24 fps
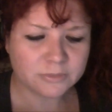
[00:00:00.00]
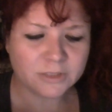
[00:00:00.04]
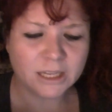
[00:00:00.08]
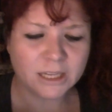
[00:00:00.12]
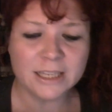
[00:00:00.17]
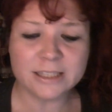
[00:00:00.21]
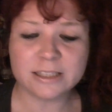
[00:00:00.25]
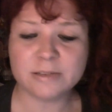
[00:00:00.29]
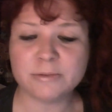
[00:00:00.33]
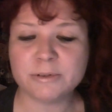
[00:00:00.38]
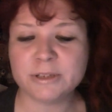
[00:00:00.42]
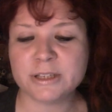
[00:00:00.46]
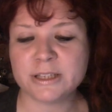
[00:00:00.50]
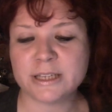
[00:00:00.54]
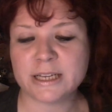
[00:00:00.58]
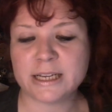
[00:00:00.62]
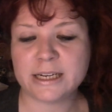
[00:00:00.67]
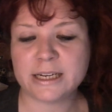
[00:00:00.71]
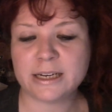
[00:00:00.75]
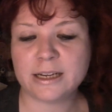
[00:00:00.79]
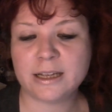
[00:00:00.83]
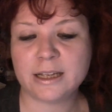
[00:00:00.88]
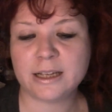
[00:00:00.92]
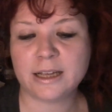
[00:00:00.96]
as I was
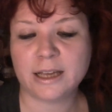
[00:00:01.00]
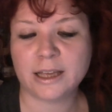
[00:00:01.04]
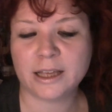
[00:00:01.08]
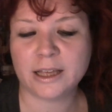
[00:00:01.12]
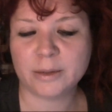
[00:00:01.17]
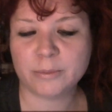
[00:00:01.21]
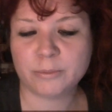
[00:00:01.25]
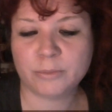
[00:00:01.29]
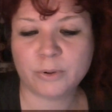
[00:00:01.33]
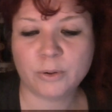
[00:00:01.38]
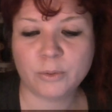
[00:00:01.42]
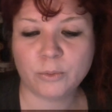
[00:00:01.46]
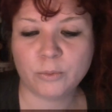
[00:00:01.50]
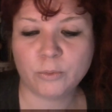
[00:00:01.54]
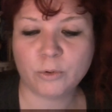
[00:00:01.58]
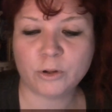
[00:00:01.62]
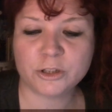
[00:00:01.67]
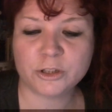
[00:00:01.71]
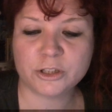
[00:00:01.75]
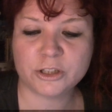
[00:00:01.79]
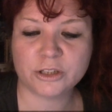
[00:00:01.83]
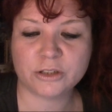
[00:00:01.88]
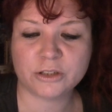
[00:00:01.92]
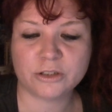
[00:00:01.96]
saying,
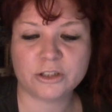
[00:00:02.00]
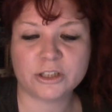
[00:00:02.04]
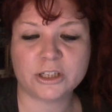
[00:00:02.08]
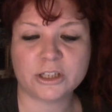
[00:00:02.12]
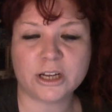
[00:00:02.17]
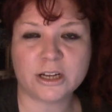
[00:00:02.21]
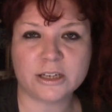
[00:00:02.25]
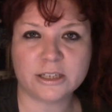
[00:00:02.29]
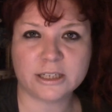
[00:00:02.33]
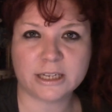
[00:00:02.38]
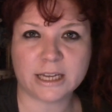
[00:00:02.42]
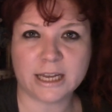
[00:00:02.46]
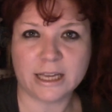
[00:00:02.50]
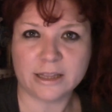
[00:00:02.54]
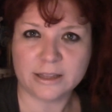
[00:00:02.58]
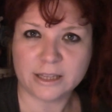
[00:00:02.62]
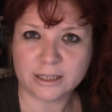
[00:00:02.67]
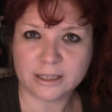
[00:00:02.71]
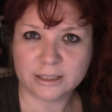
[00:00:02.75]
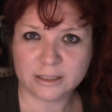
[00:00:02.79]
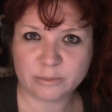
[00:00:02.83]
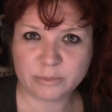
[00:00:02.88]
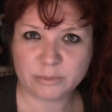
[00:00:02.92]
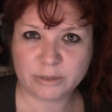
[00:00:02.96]
once you start to get
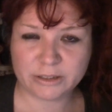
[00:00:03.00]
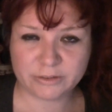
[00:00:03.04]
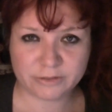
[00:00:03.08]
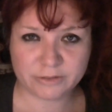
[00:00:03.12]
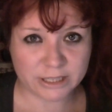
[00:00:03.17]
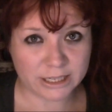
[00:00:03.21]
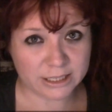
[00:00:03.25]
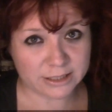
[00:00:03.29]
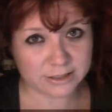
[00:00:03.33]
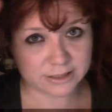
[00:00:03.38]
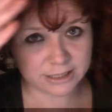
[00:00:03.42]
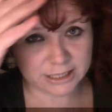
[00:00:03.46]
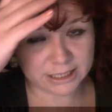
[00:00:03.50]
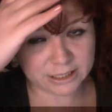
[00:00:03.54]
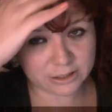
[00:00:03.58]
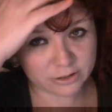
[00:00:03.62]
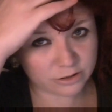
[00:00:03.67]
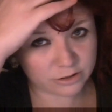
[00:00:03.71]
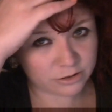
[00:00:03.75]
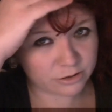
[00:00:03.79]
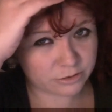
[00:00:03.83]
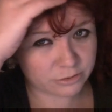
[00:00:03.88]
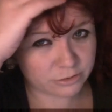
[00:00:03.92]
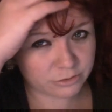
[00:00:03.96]
that little bit of telltale
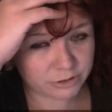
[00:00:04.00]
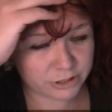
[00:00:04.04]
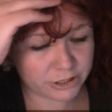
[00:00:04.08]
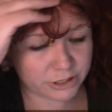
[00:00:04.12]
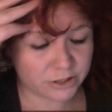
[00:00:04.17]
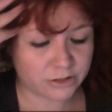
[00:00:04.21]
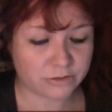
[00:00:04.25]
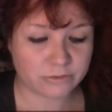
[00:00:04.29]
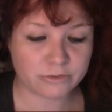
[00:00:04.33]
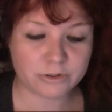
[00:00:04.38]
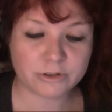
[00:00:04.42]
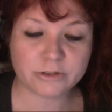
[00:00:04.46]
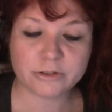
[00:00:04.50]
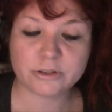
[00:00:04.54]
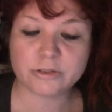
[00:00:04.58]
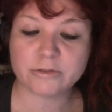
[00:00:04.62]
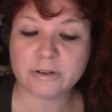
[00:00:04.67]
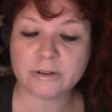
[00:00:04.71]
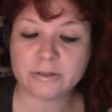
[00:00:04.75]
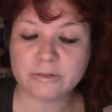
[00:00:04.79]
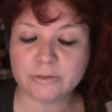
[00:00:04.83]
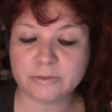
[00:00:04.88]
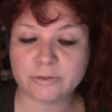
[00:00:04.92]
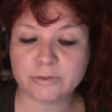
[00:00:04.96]
sort of greasy roots
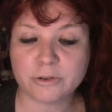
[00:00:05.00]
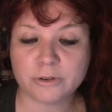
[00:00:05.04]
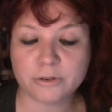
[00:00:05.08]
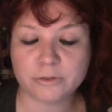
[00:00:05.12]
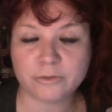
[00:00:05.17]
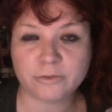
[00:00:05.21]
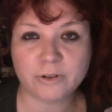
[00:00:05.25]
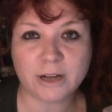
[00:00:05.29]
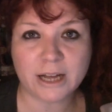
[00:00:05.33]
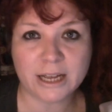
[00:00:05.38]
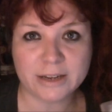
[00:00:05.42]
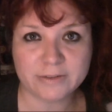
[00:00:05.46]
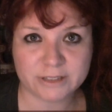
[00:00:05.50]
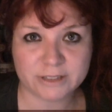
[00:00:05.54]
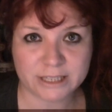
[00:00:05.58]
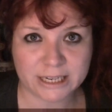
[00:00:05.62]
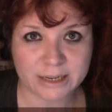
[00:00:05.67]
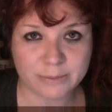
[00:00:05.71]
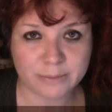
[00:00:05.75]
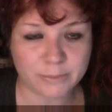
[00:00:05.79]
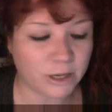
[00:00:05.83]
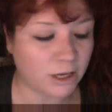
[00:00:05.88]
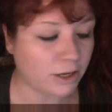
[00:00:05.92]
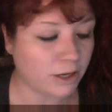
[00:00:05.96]
around the 4 to 5
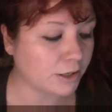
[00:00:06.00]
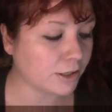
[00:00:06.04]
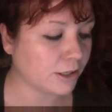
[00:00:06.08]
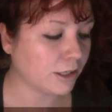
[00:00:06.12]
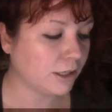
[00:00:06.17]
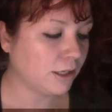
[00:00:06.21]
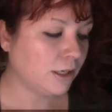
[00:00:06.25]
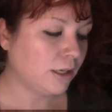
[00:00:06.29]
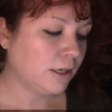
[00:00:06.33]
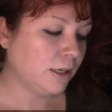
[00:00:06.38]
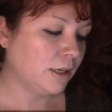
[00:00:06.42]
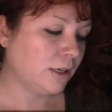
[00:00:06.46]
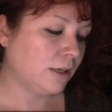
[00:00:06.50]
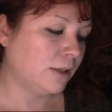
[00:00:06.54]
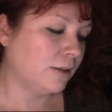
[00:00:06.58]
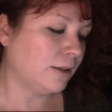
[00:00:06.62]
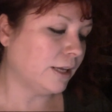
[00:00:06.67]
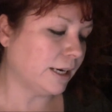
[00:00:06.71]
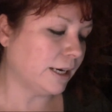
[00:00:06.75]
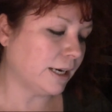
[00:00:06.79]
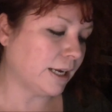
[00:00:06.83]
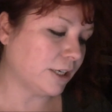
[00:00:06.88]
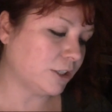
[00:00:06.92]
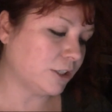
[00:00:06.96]
day mark,
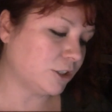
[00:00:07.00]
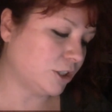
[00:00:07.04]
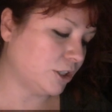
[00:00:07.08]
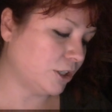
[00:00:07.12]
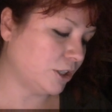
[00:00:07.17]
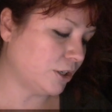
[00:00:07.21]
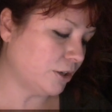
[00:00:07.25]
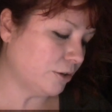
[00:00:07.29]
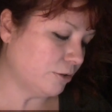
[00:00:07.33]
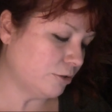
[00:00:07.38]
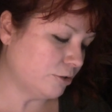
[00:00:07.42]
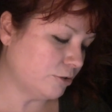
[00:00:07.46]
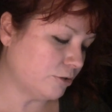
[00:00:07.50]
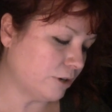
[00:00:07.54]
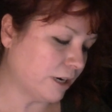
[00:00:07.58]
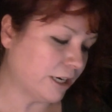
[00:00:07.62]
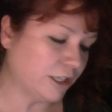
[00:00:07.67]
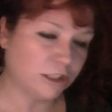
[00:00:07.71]
then I actually use dry